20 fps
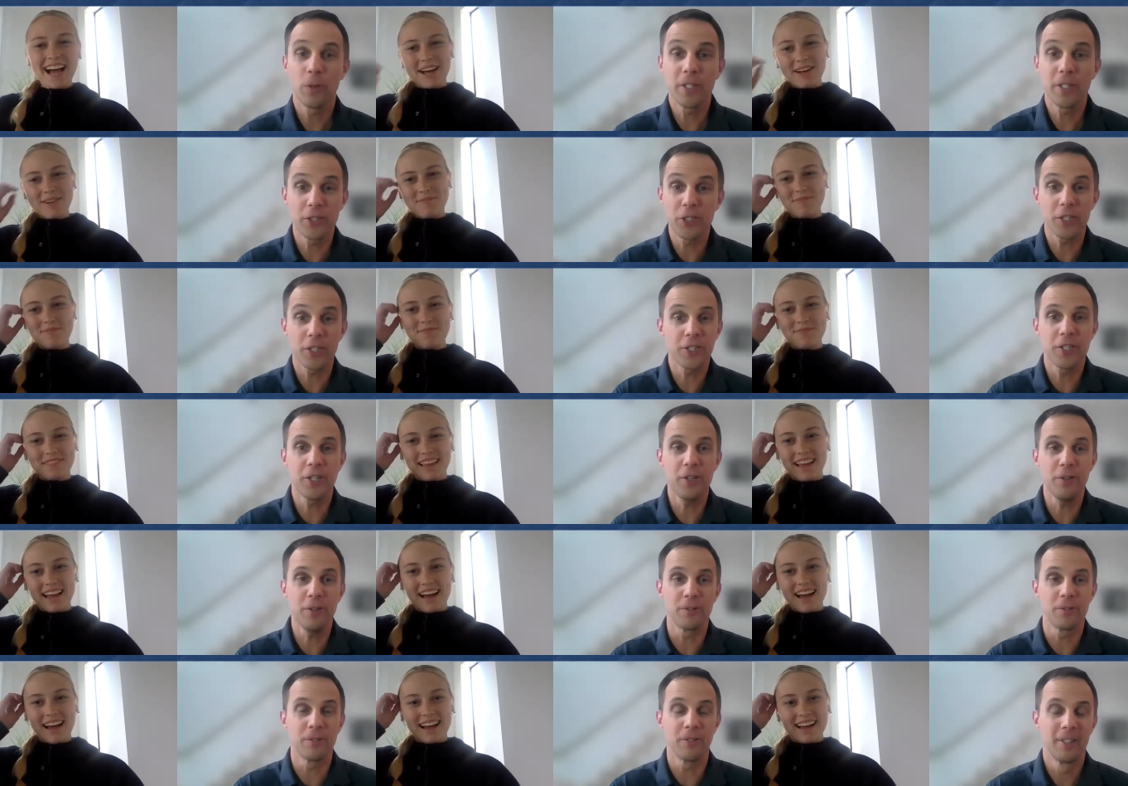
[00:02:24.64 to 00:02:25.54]
Speaker 1: or is um, it just
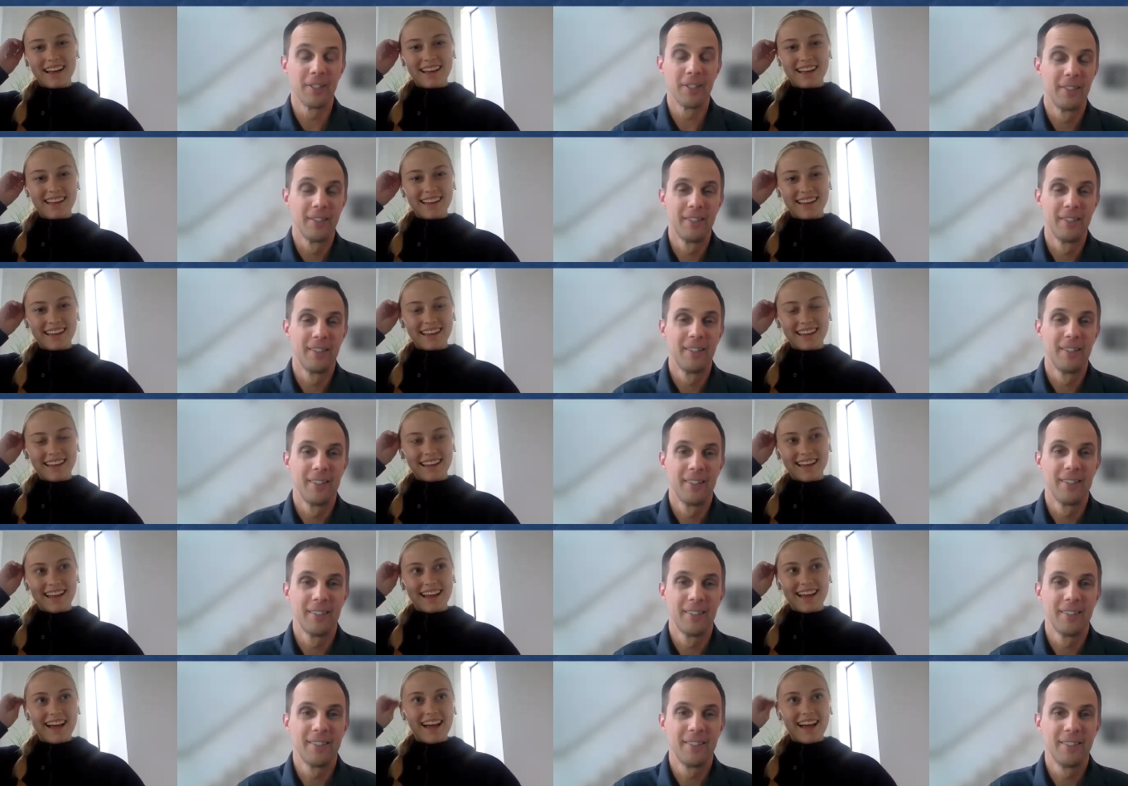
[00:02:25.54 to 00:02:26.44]
you?
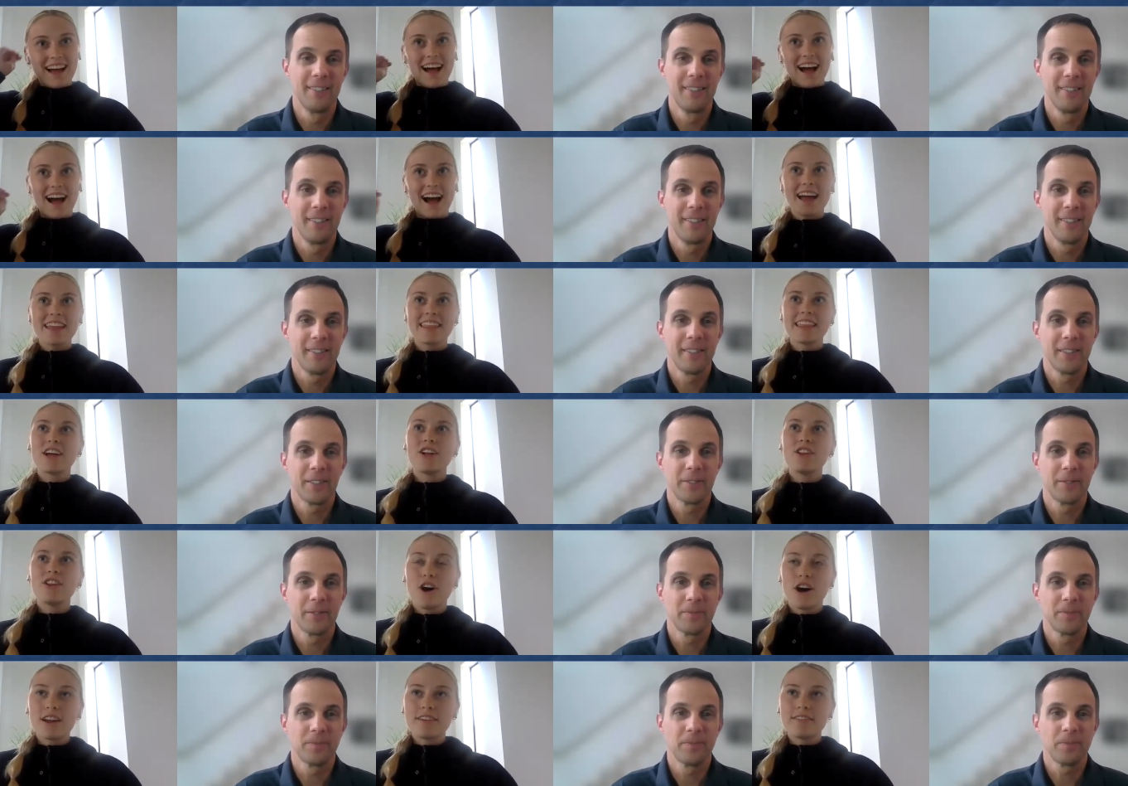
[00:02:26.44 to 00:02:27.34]
Speaker 2: I think a
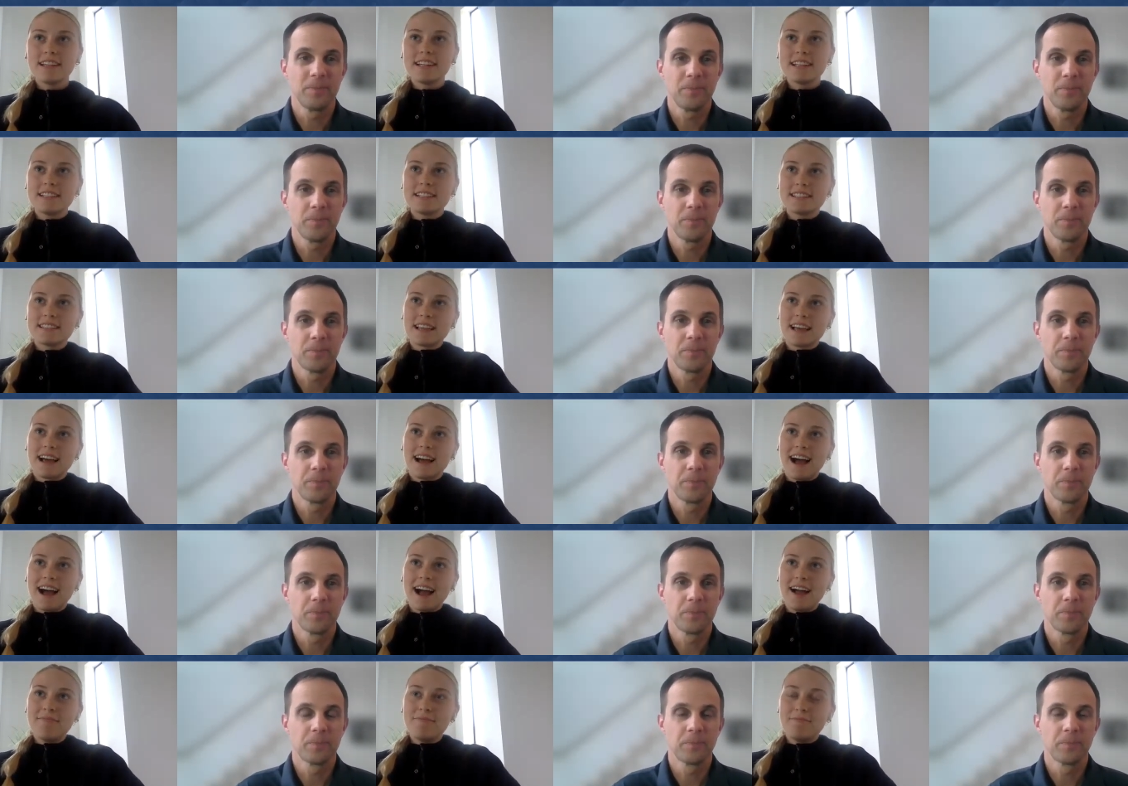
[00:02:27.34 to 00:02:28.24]
lot of it is
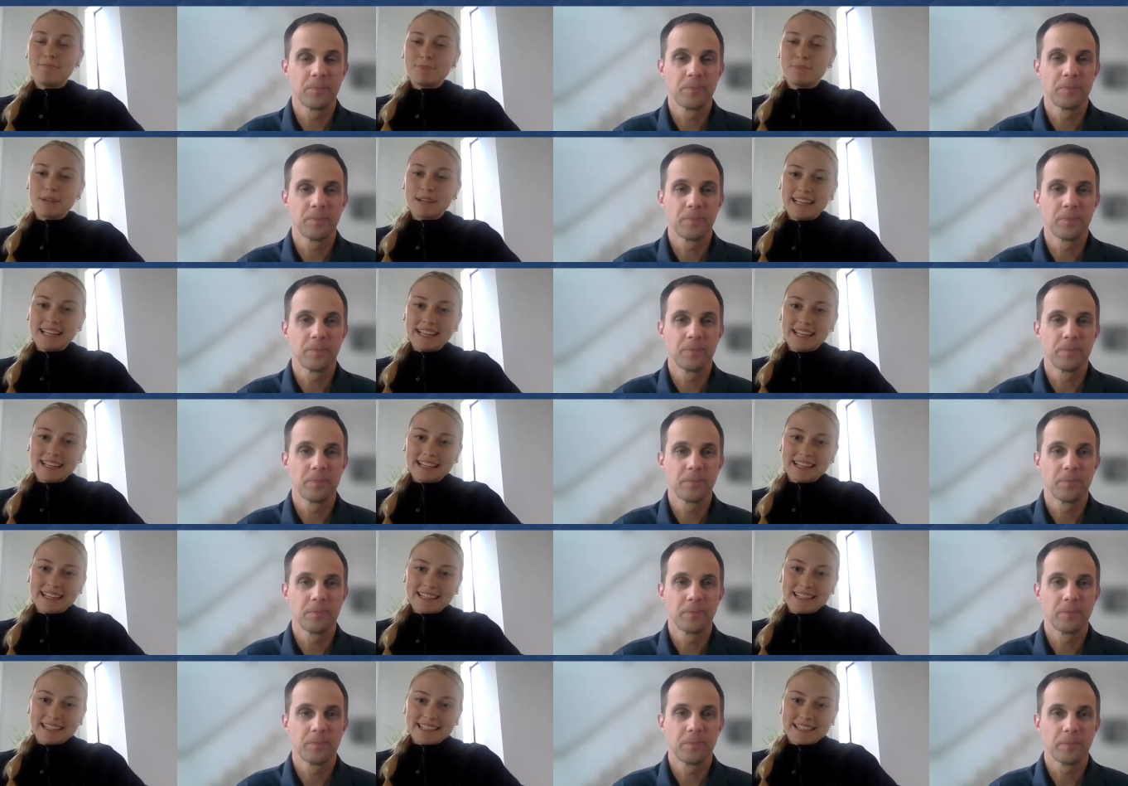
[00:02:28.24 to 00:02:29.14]
I'm pretty
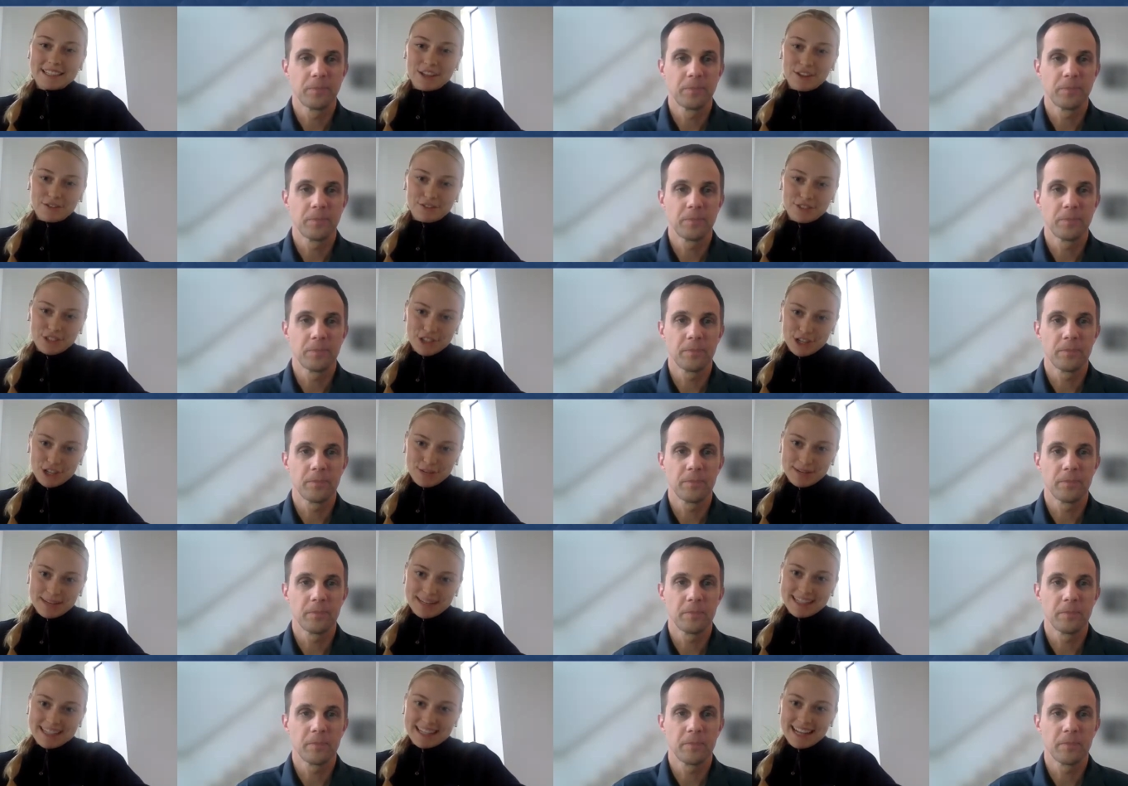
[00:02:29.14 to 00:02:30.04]

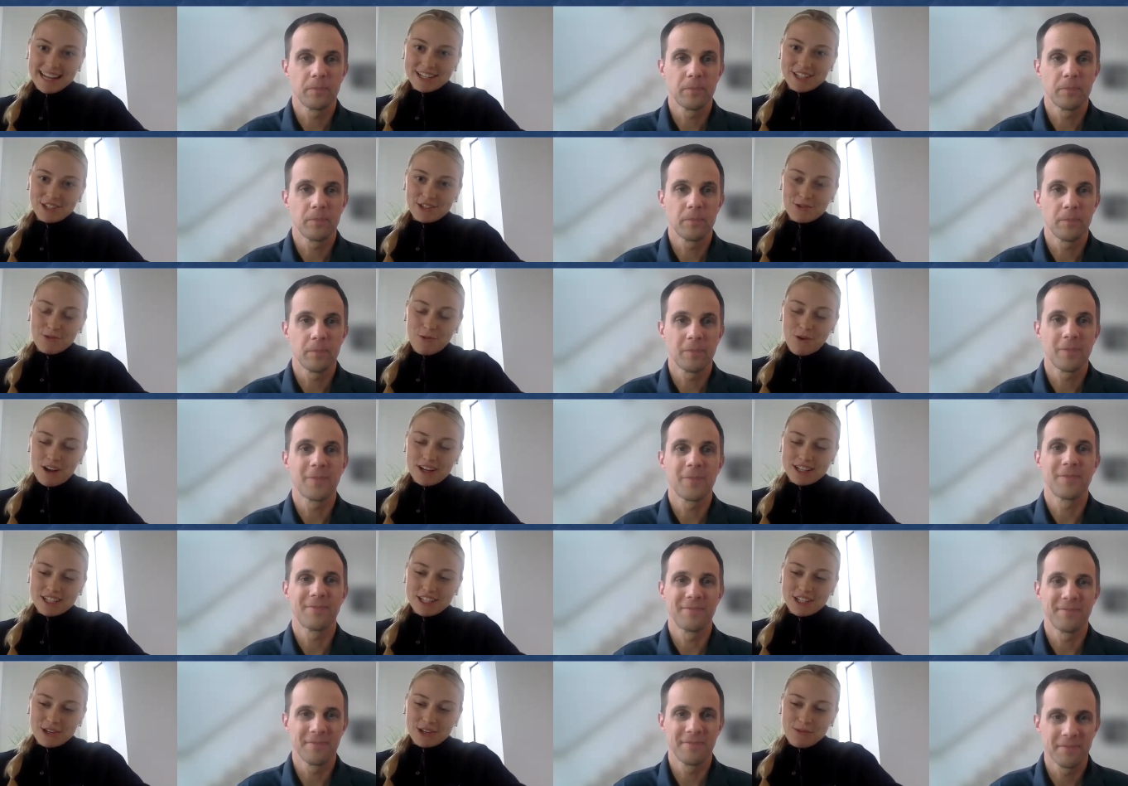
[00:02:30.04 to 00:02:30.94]
self-determined and I do
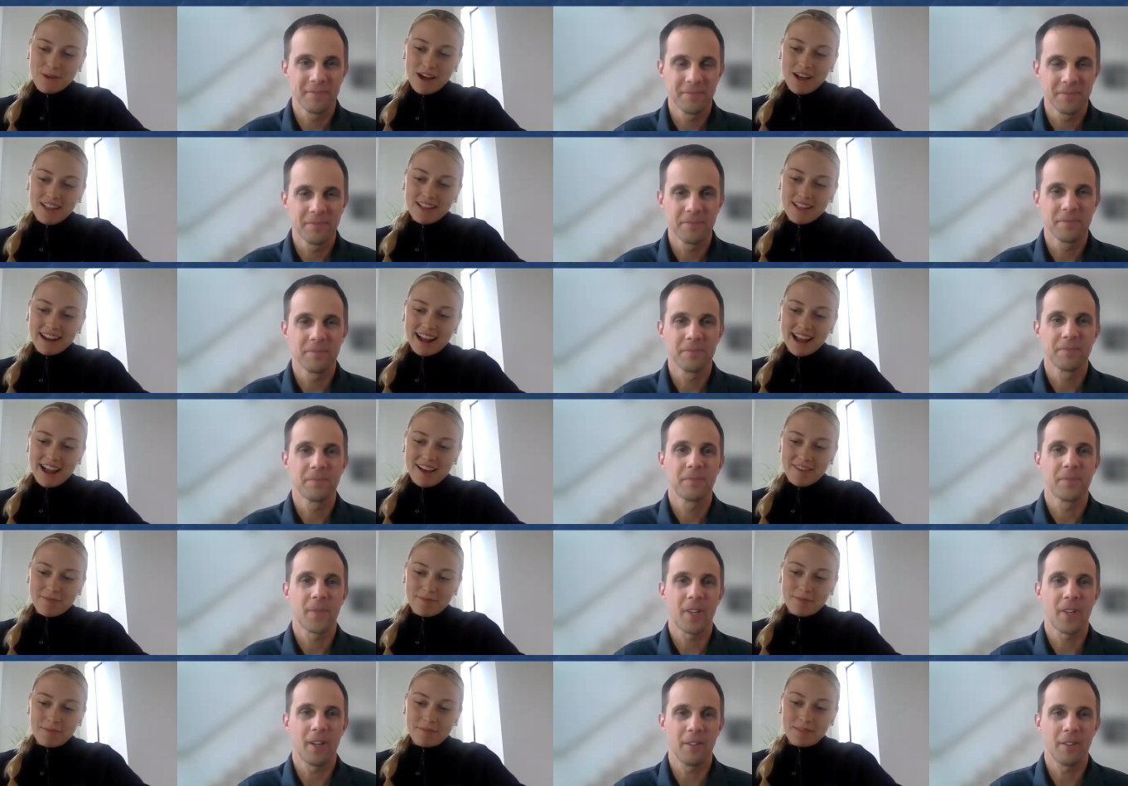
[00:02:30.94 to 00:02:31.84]
want to do well, and I
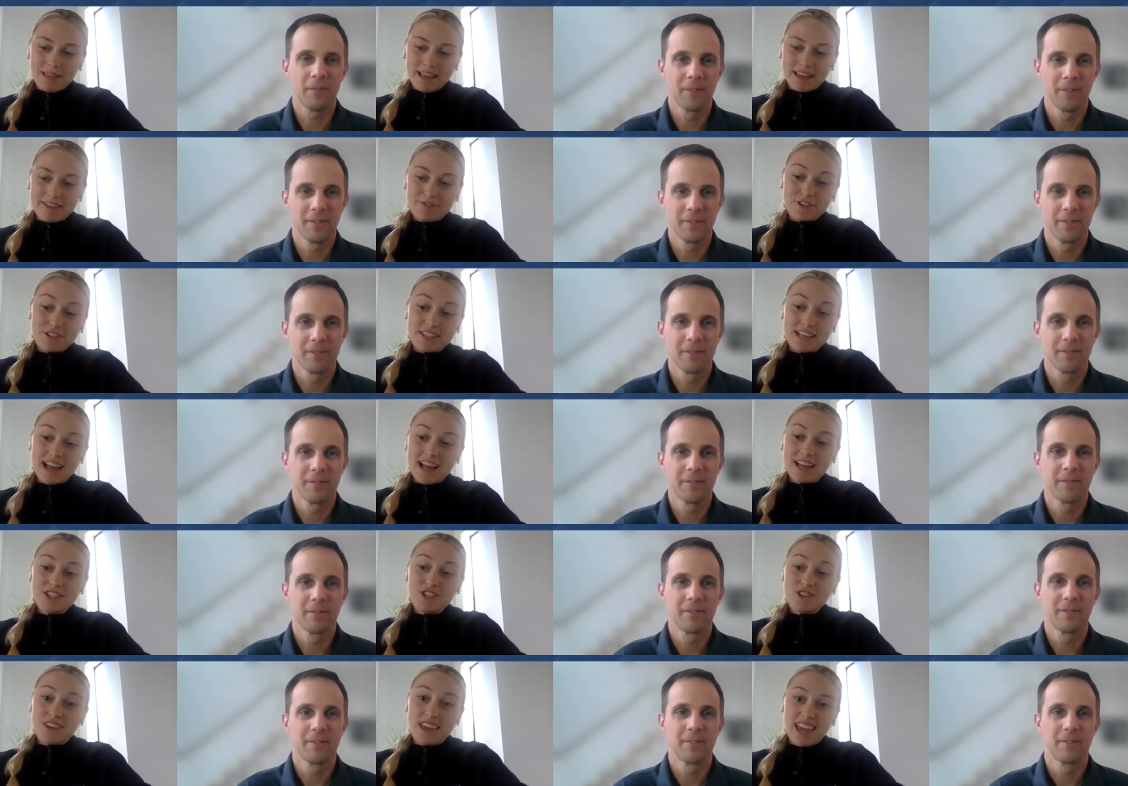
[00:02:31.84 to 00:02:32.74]
have like for
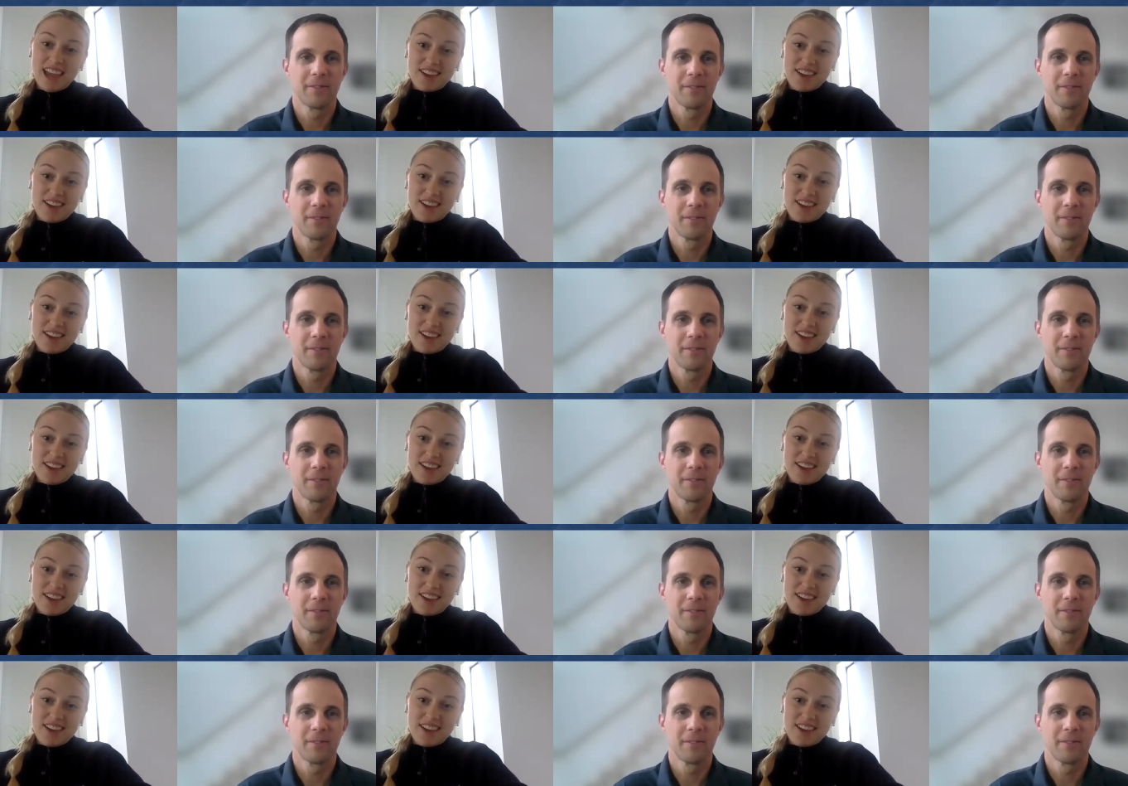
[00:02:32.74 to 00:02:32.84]
science you